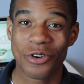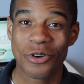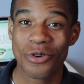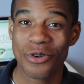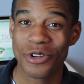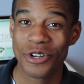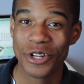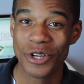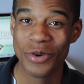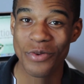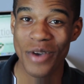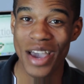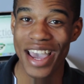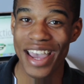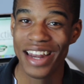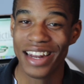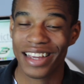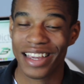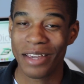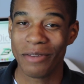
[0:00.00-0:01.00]
a cool new
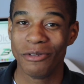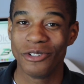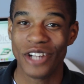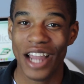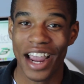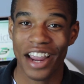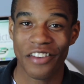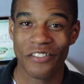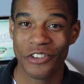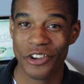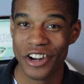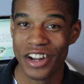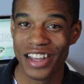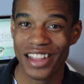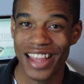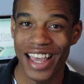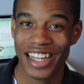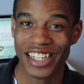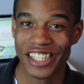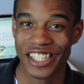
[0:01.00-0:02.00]
way to keep track of your
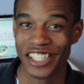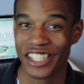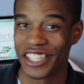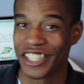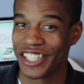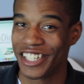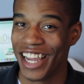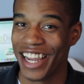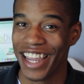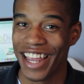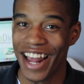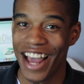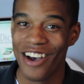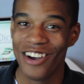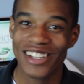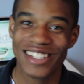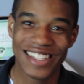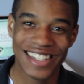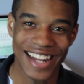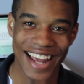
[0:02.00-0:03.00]
collections. Check it
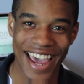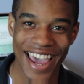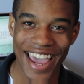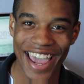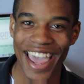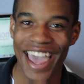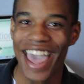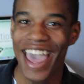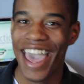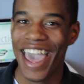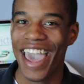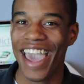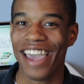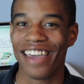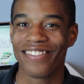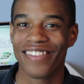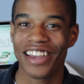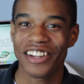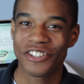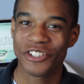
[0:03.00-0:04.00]
out today.
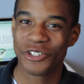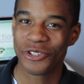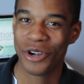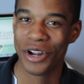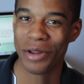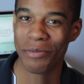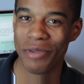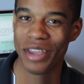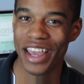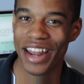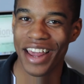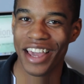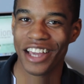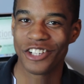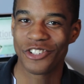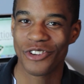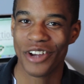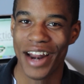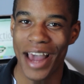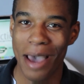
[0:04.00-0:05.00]
Hey, thanks for joining me on
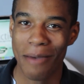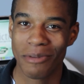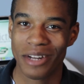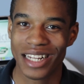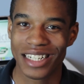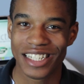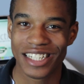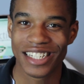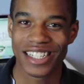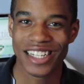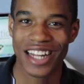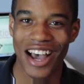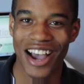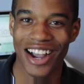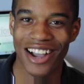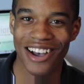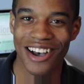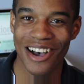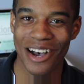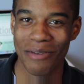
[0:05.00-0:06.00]

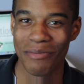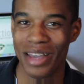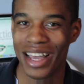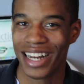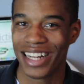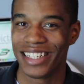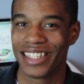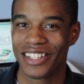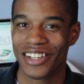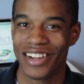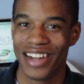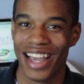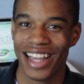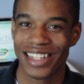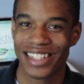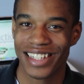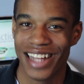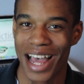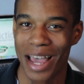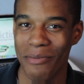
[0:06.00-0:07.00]
AndroidAppDictions.com and until
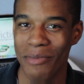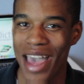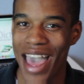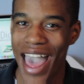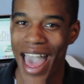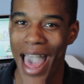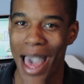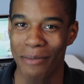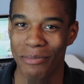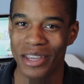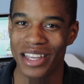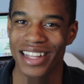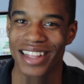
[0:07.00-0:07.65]
next time, happy